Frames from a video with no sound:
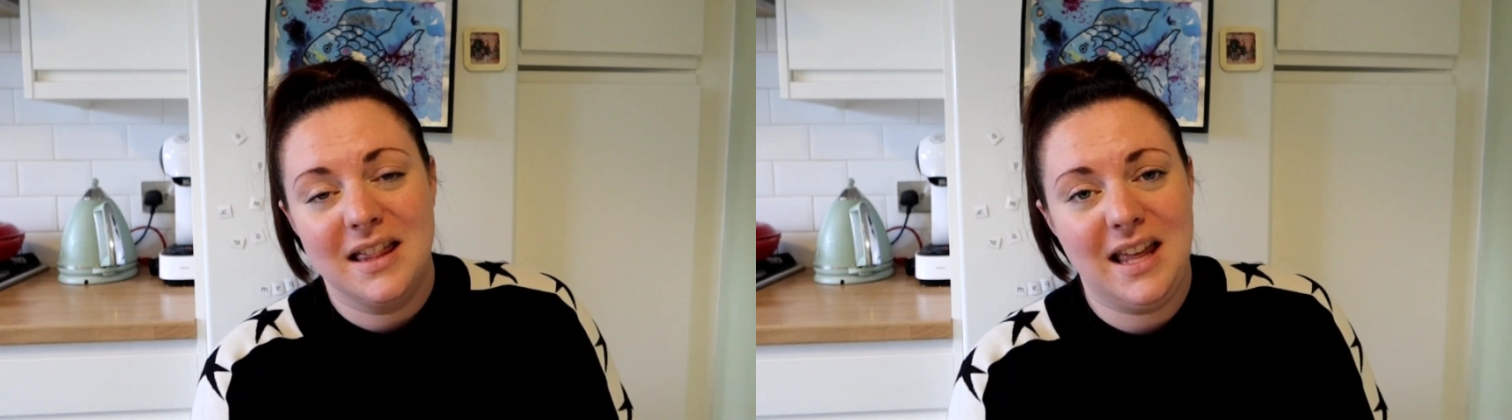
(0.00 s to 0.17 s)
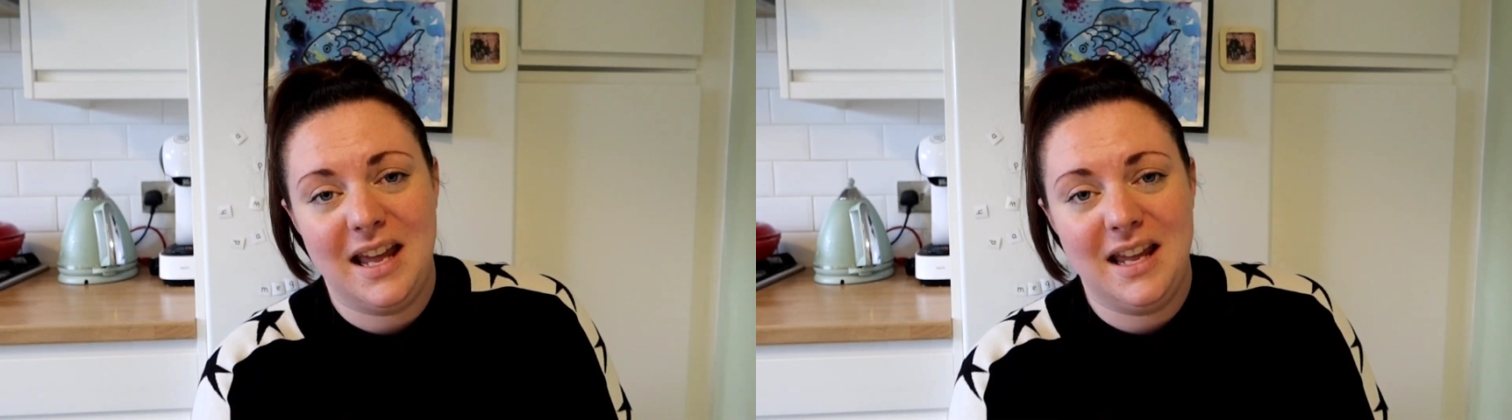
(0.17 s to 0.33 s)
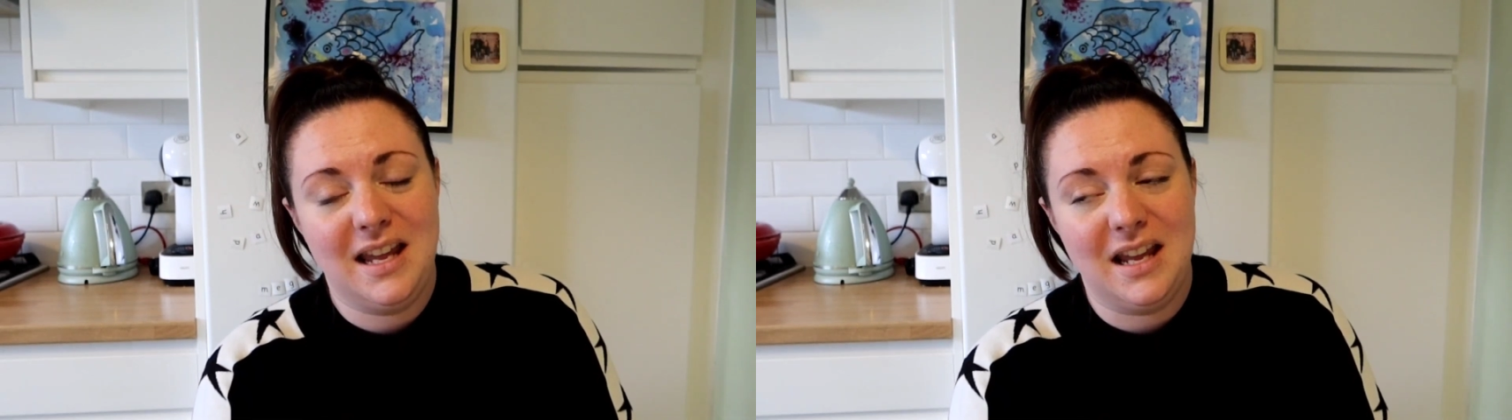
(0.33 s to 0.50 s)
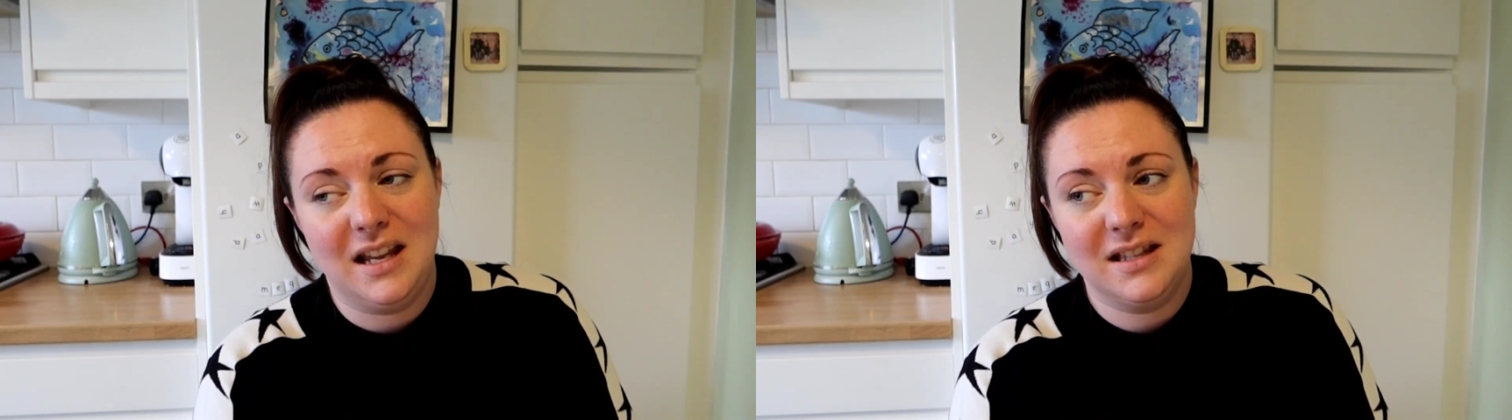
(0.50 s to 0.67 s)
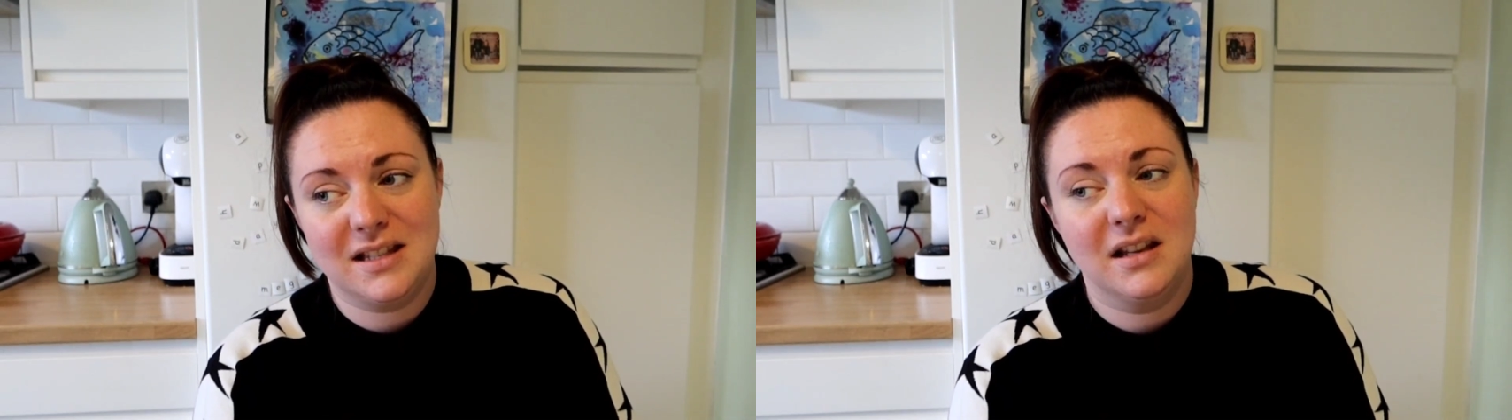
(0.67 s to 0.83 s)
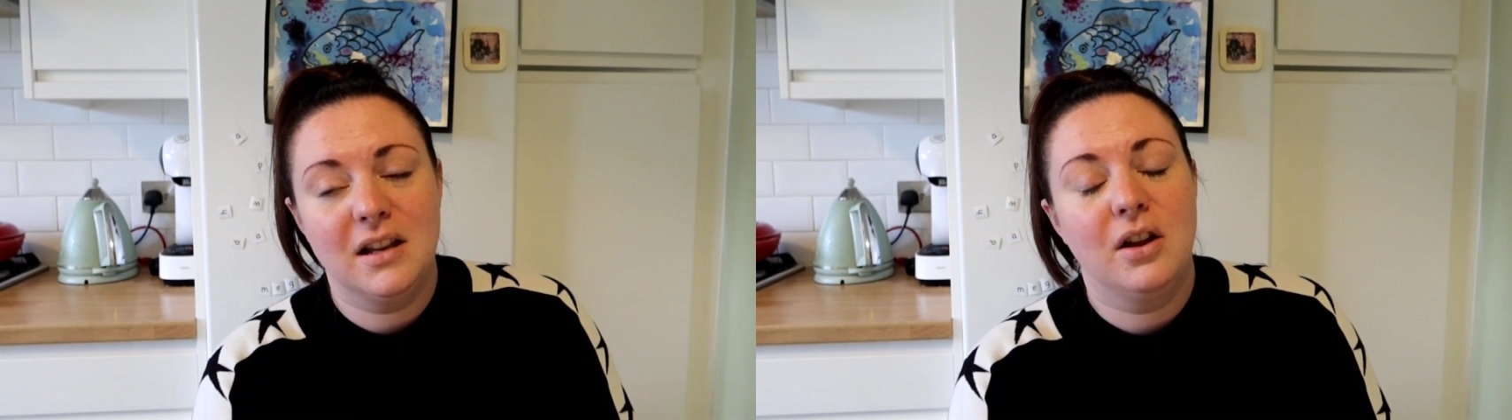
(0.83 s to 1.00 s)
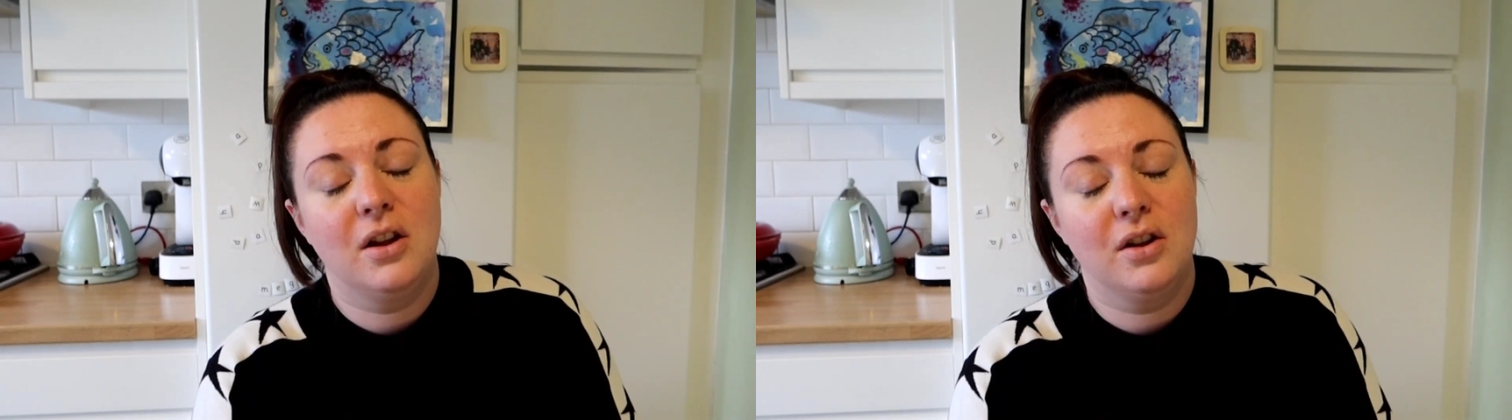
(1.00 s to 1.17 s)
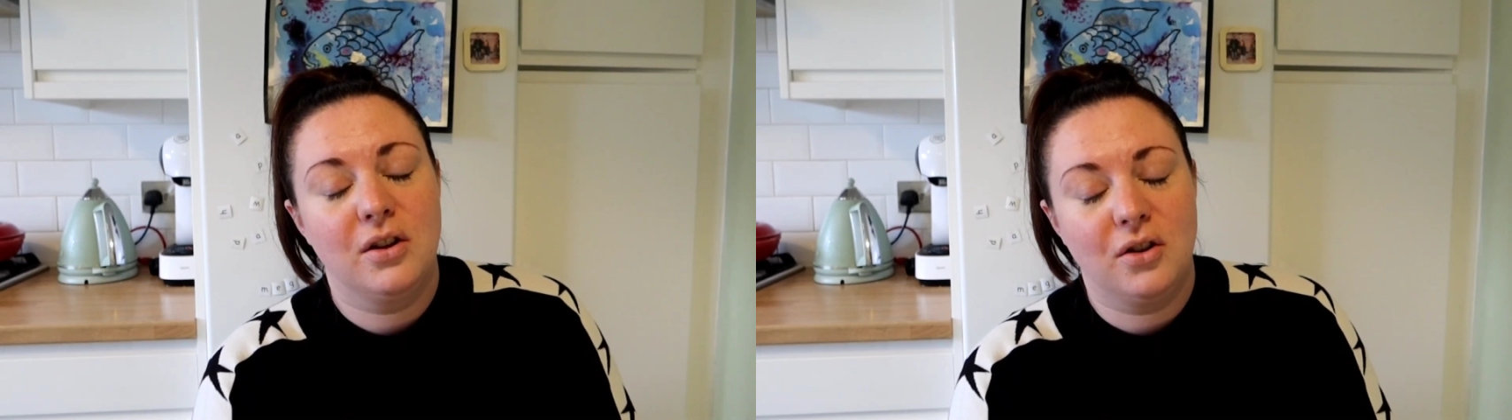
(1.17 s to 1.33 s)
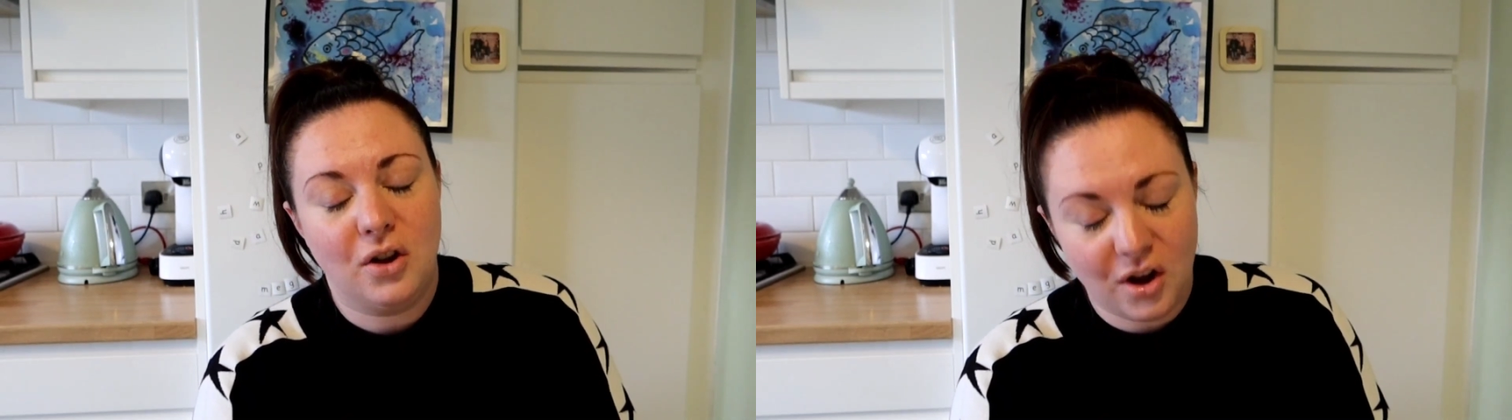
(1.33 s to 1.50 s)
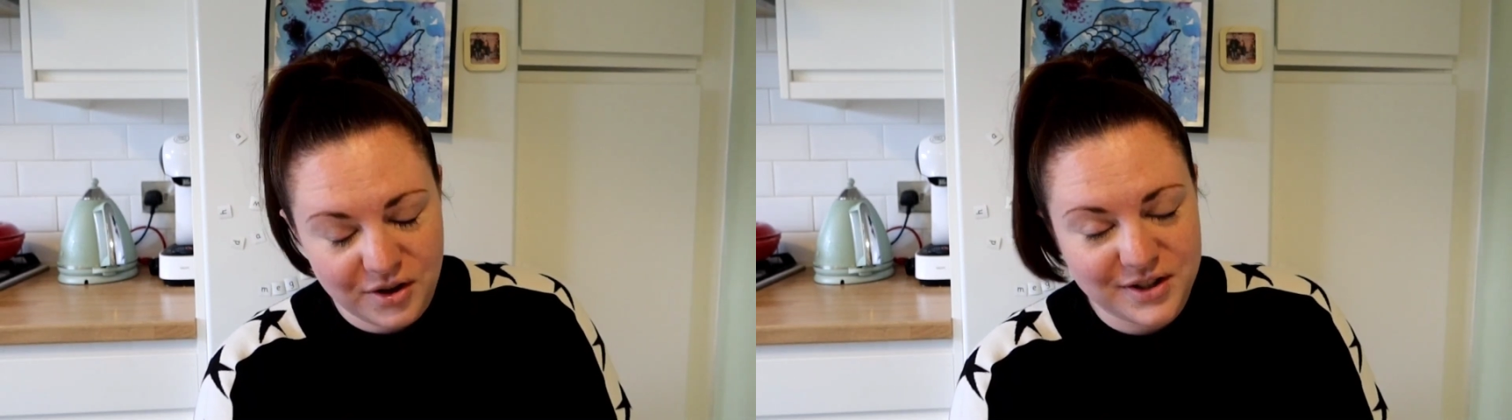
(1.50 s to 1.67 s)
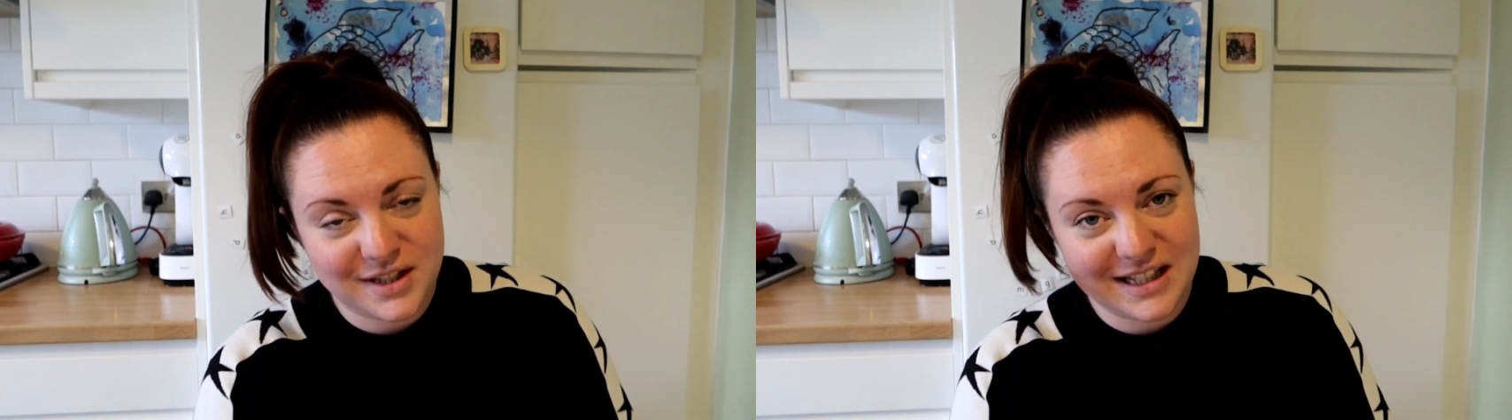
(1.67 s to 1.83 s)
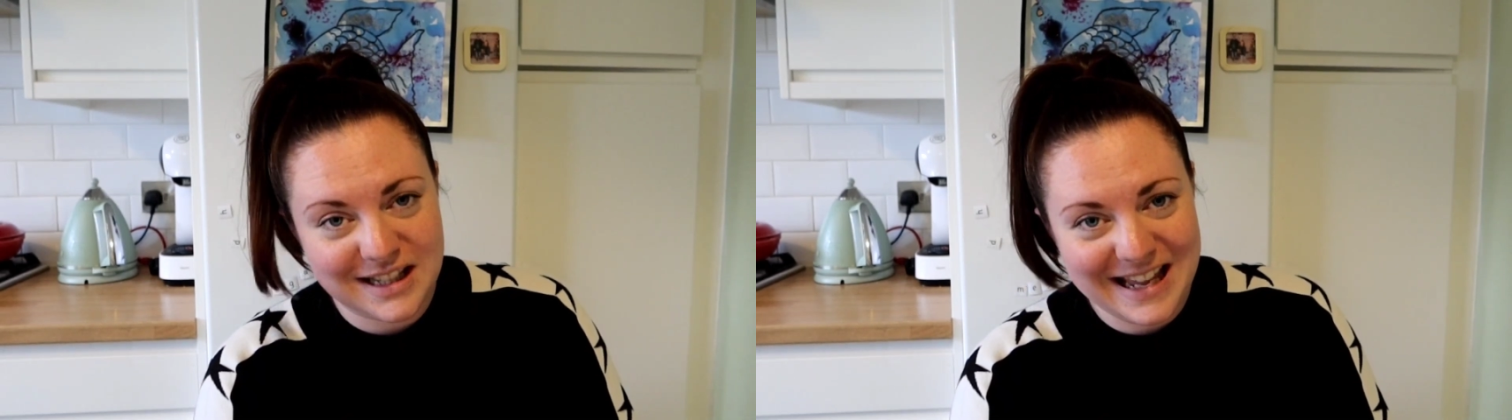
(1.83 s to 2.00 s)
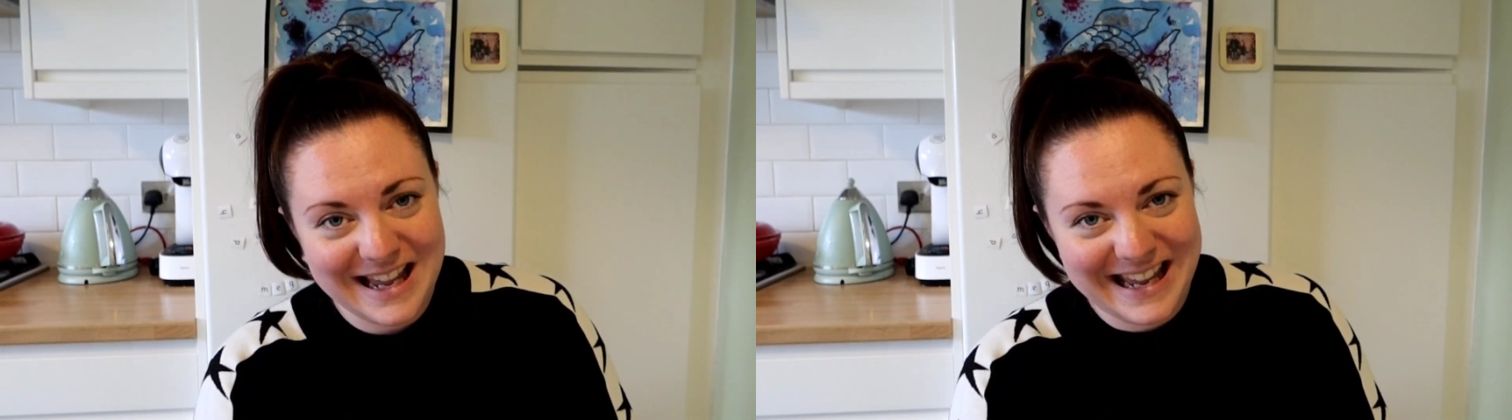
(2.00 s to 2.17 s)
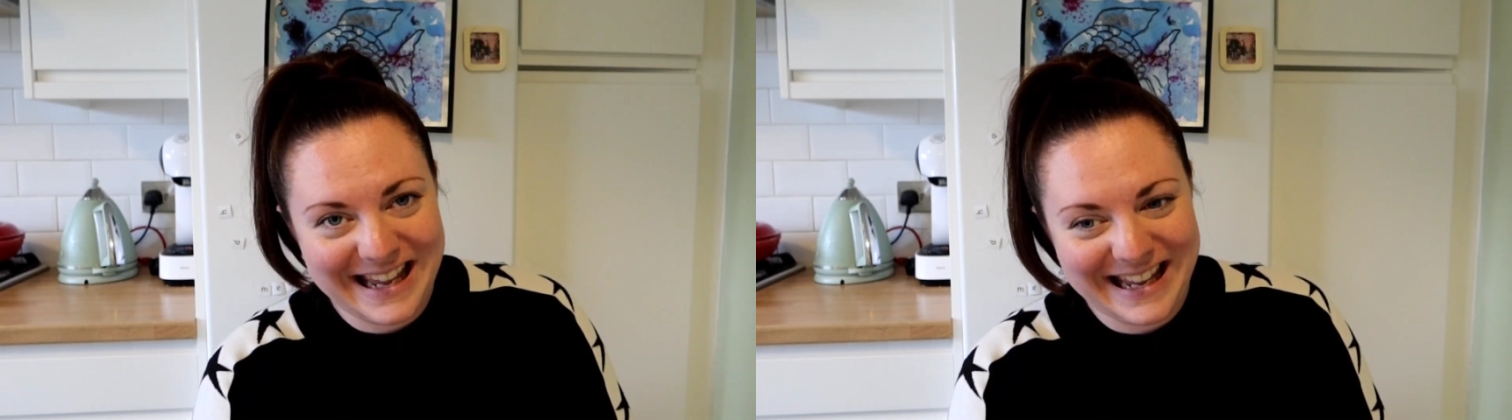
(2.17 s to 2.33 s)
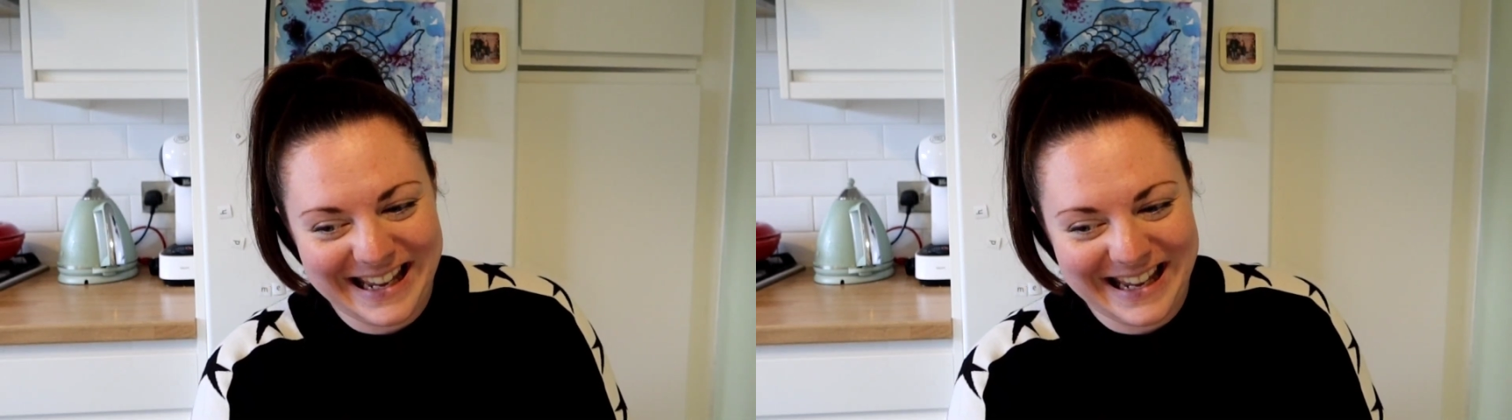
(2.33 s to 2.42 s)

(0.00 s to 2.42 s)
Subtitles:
they eat constantly.